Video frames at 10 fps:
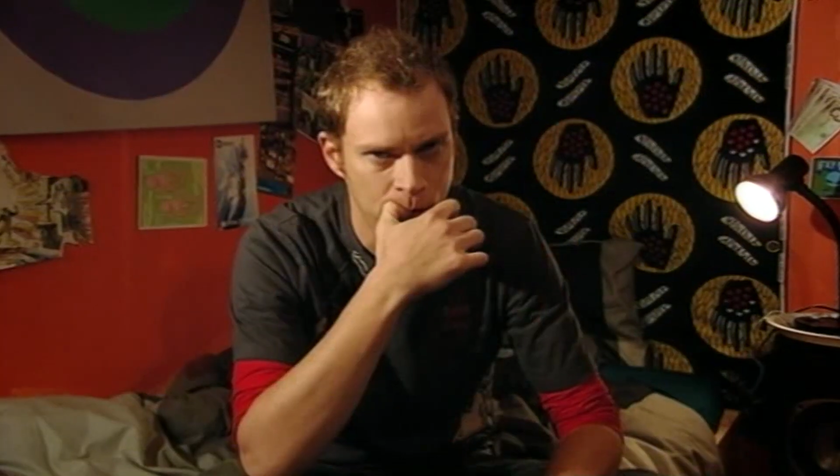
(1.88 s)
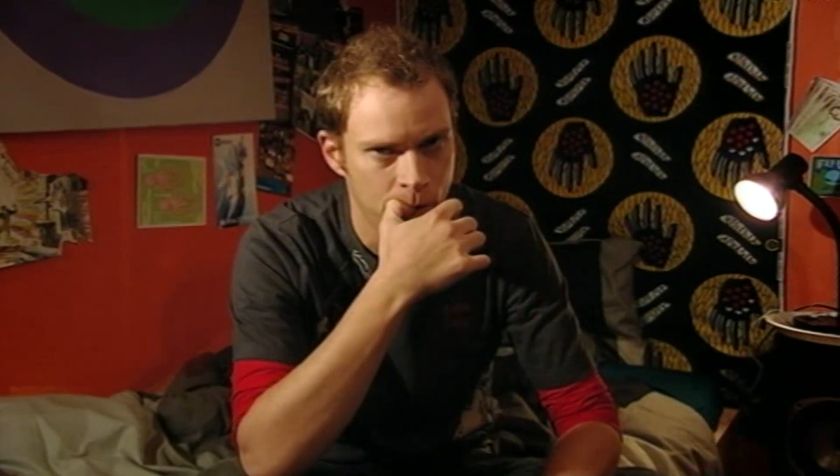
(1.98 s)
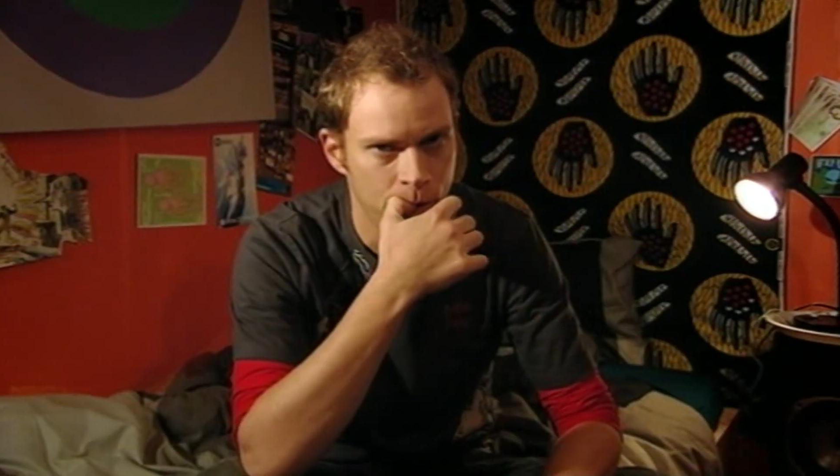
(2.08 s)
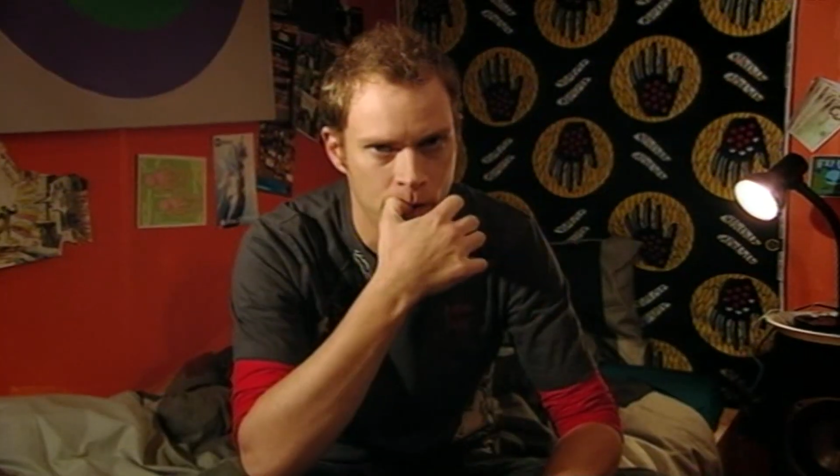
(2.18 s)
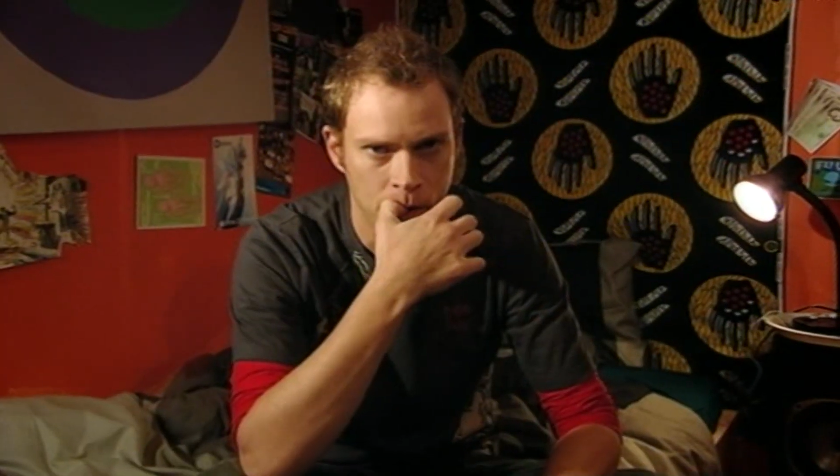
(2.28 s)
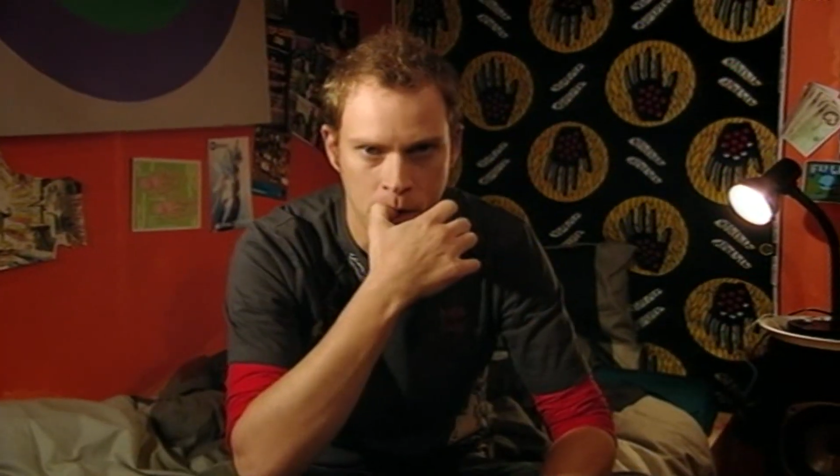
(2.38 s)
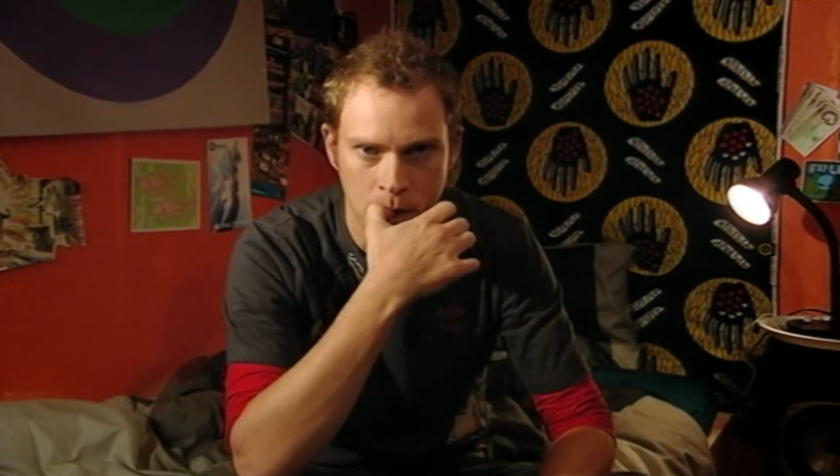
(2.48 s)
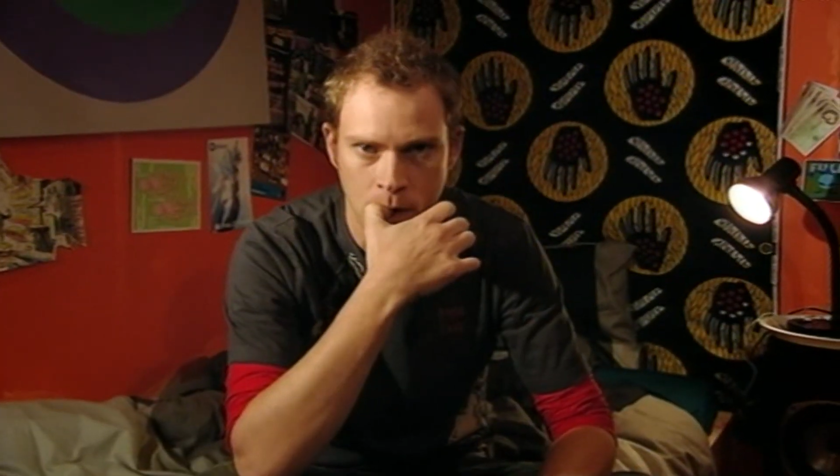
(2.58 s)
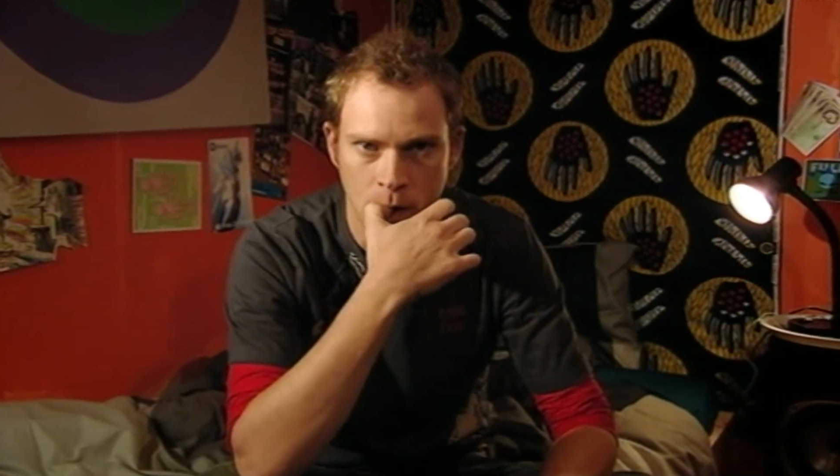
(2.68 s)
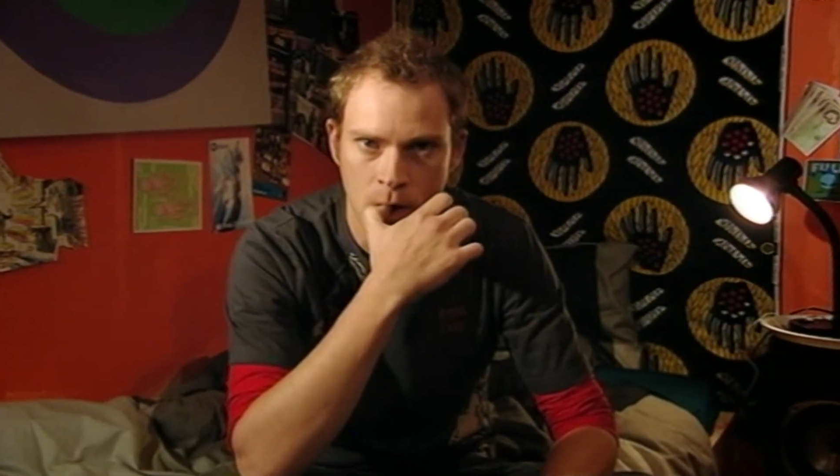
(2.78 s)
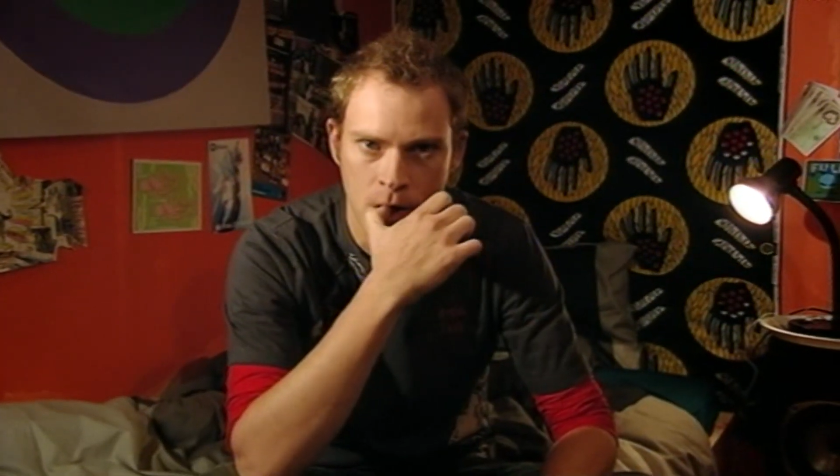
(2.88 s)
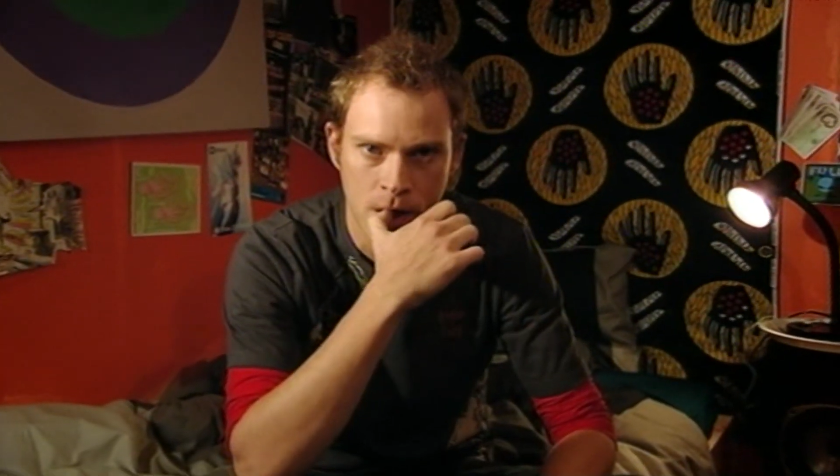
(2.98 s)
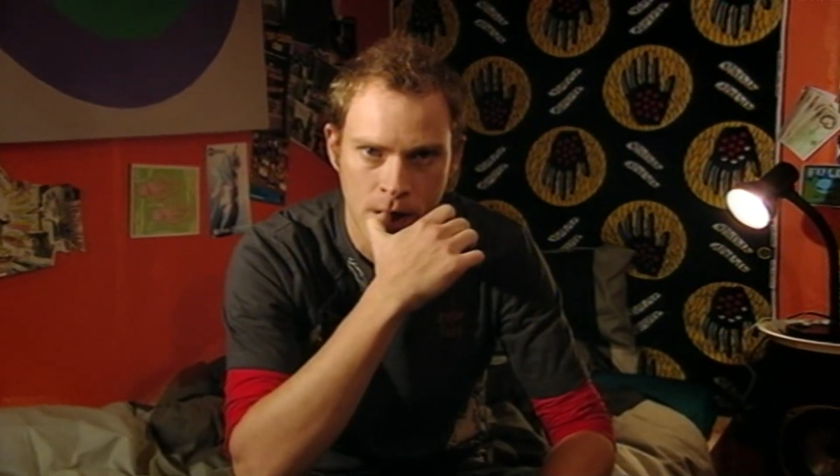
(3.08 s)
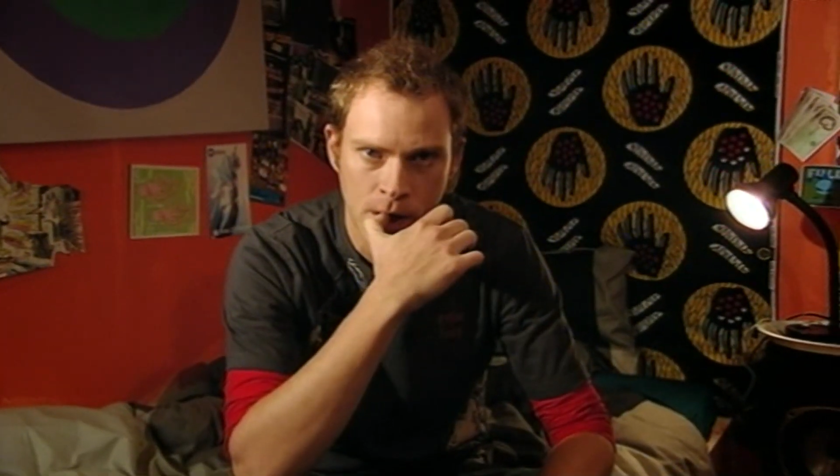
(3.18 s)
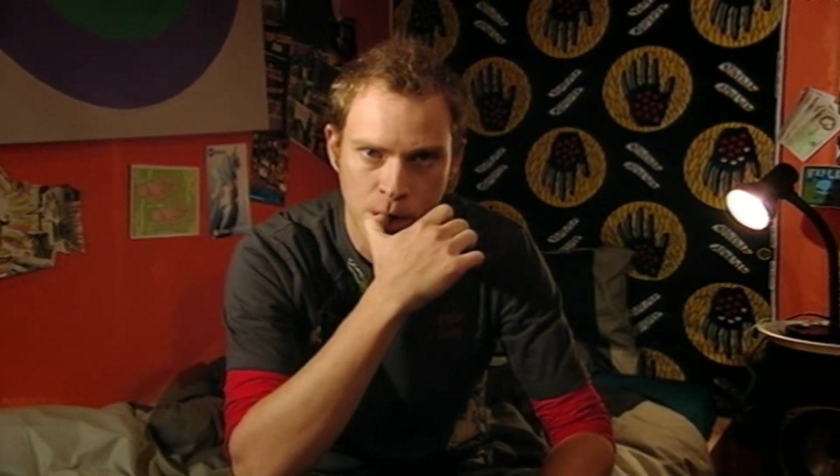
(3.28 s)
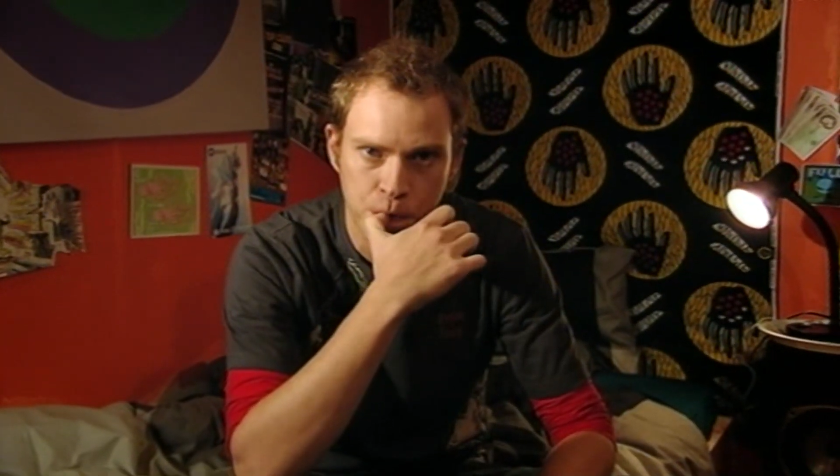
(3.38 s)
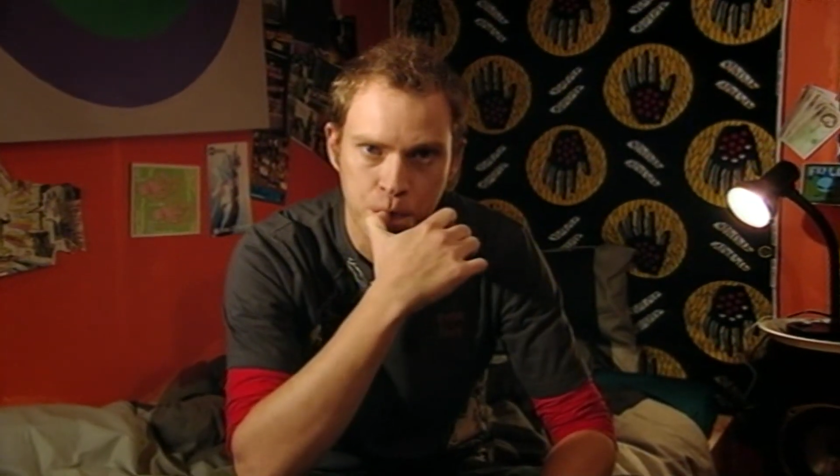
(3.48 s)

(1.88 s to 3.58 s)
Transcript: This could be a tricky sell.